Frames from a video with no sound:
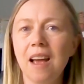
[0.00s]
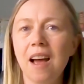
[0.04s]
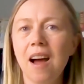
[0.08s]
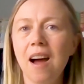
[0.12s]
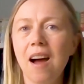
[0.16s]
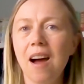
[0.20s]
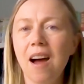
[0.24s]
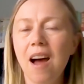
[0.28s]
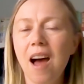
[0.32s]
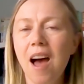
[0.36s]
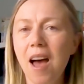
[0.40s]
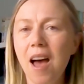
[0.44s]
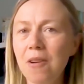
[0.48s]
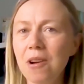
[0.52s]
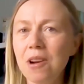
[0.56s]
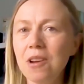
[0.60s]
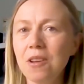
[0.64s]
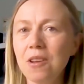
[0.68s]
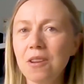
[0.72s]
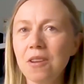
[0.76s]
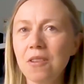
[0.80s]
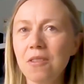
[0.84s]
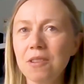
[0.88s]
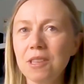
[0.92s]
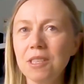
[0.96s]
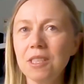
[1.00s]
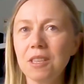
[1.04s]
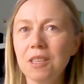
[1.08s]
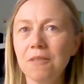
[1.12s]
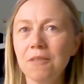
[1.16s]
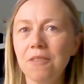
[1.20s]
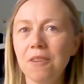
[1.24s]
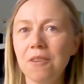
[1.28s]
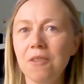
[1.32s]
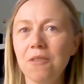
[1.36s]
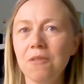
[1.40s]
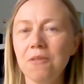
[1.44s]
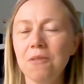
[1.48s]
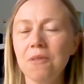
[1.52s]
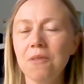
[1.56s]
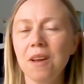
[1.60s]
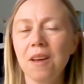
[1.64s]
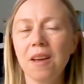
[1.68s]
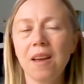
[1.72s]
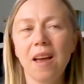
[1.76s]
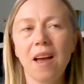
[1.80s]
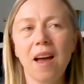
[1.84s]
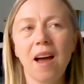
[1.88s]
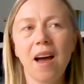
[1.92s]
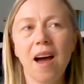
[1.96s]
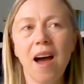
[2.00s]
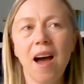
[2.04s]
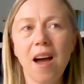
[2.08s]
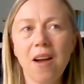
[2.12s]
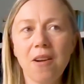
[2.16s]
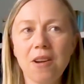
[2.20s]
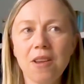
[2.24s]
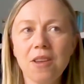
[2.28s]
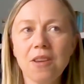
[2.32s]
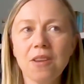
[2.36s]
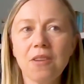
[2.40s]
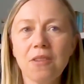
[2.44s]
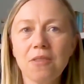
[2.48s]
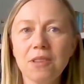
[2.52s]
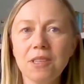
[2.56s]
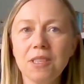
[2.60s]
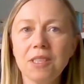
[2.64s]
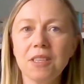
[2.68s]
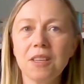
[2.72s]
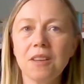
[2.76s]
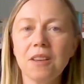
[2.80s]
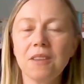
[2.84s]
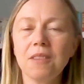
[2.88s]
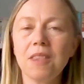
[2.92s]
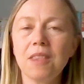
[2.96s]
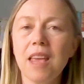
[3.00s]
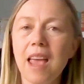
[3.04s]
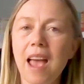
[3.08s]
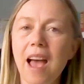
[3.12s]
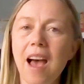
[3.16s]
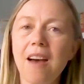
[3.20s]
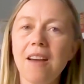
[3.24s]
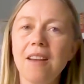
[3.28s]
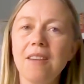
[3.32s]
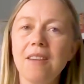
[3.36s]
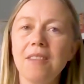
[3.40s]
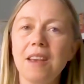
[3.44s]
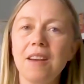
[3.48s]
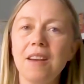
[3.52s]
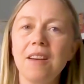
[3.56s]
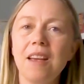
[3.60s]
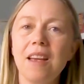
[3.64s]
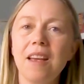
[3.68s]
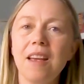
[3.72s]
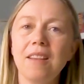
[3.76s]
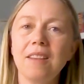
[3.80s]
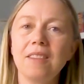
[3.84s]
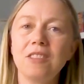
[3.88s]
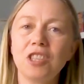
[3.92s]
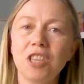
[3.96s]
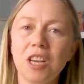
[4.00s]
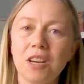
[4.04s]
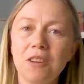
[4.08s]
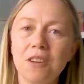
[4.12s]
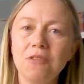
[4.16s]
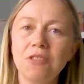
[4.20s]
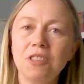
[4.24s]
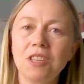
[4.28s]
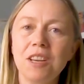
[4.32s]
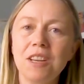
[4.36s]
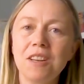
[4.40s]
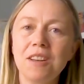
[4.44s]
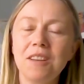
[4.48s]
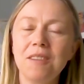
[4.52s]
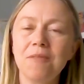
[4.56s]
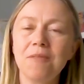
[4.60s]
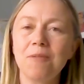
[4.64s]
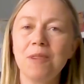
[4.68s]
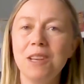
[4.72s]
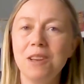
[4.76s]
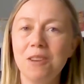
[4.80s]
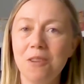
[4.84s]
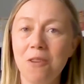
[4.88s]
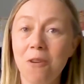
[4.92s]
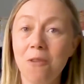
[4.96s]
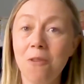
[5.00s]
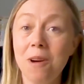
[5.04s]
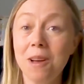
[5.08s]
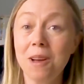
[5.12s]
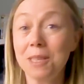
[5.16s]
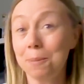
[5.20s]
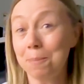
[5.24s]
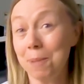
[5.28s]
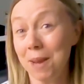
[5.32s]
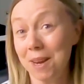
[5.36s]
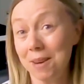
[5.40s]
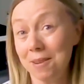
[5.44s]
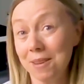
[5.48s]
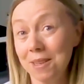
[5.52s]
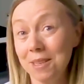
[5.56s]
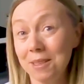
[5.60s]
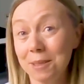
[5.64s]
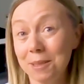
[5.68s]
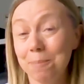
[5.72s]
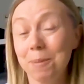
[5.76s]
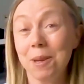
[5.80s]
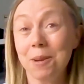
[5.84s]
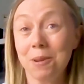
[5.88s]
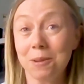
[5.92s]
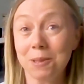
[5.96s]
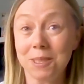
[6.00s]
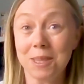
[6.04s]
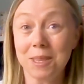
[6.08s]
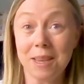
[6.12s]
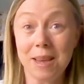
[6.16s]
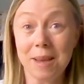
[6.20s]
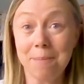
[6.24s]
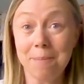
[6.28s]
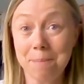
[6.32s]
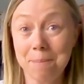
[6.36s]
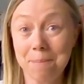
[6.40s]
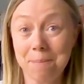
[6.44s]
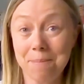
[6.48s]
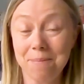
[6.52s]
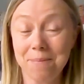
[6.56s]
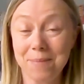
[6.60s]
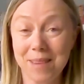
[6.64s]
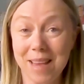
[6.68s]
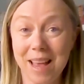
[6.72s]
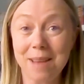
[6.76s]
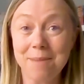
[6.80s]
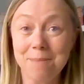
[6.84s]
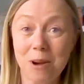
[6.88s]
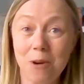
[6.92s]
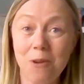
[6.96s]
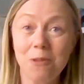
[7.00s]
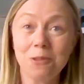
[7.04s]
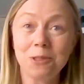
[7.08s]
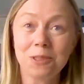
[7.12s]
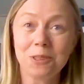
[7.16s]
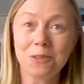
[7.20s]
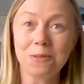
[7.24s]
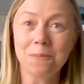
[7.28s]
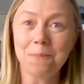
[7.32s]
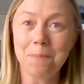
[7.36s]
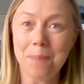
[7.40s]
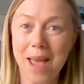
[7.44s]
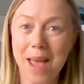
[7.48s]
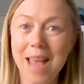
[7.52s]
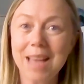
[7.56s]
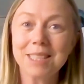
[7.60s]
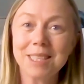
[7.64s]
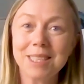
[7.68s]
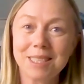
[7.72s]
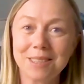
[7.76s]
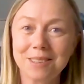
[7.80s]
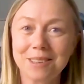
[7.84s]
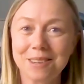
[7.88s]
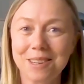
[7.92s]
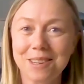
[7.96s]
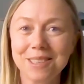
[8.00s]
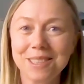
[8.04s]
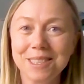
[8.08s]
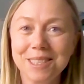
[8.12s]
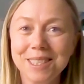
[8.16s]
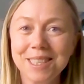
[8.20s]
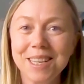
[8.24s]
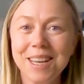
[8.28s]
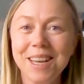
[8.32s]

How are you going to vote? How are you going to, they have their children, we know as parents, because they can also pester us.